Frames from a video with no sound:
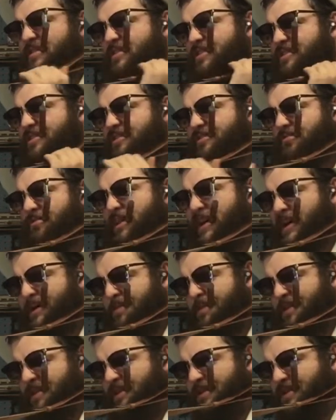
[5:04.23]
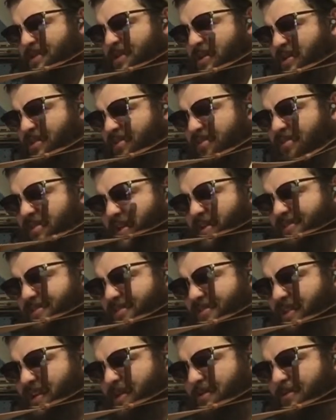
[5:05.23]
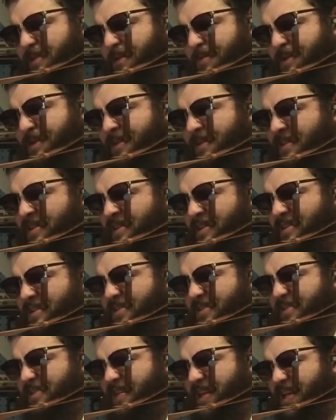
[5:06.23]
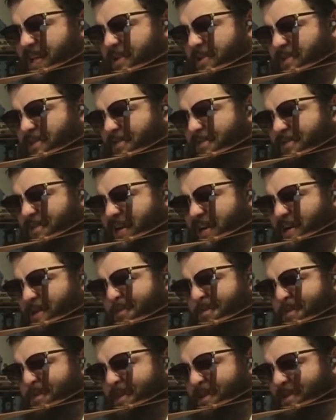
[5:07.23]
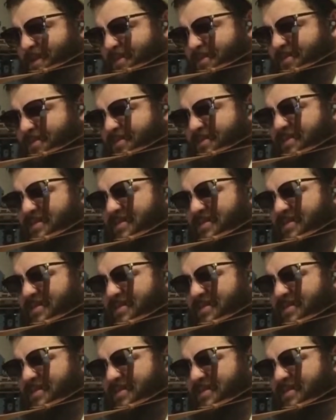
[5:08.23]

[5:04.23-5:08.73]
the strap to center that weapon so that you can fire a burst